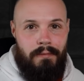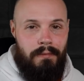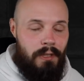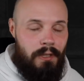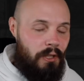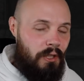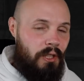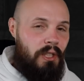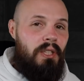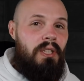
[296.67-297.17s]

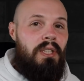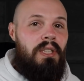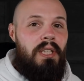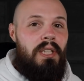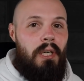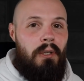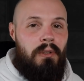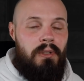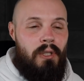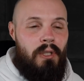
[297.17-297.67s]
You're good to
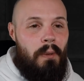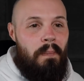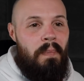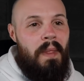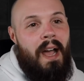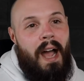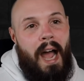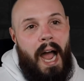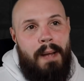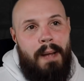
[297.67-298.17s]
go. So
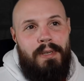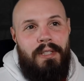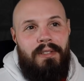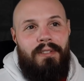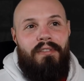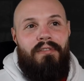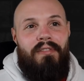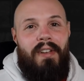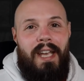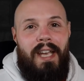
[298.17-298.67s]
I'm just a
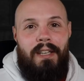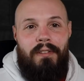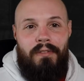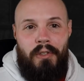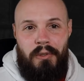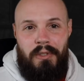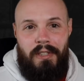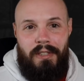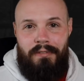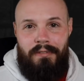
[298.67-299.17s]
fan of
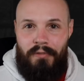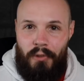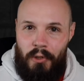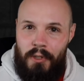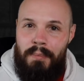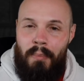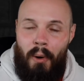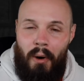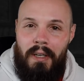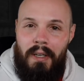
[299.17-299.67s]
using
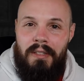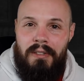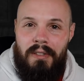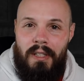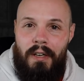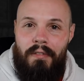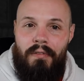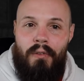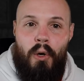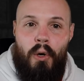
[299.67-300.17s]
first party
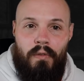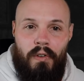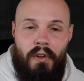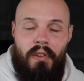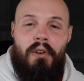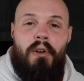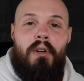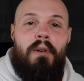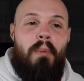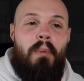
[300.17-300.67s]
stuff over
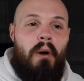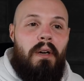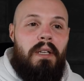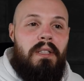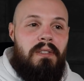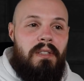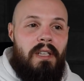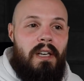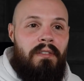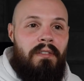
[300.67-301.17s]
third party
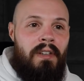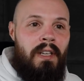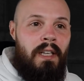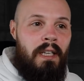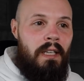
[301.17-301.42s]
stuff.